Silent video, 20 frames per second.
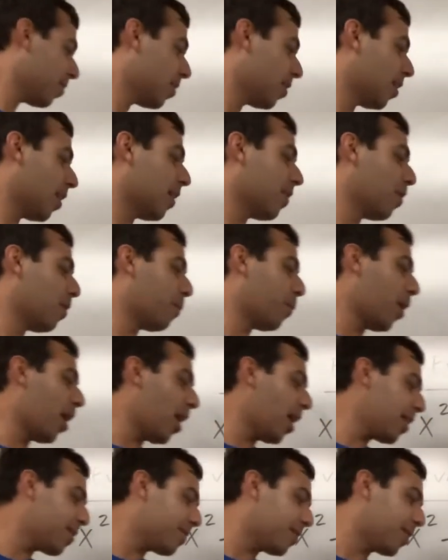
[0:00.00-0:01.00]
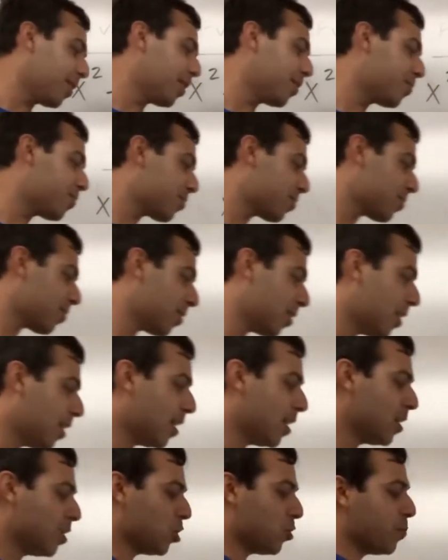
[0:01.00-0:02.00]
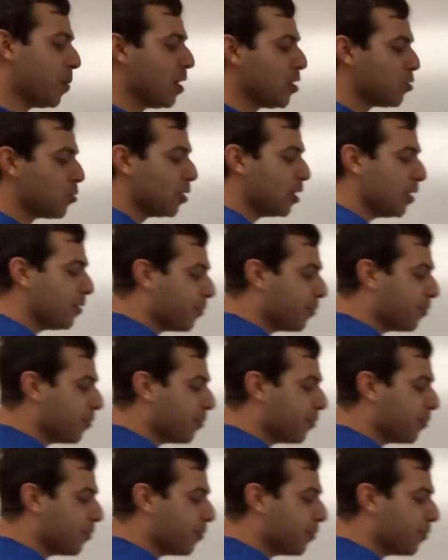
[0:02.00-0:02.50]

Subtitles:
and the positives, especially if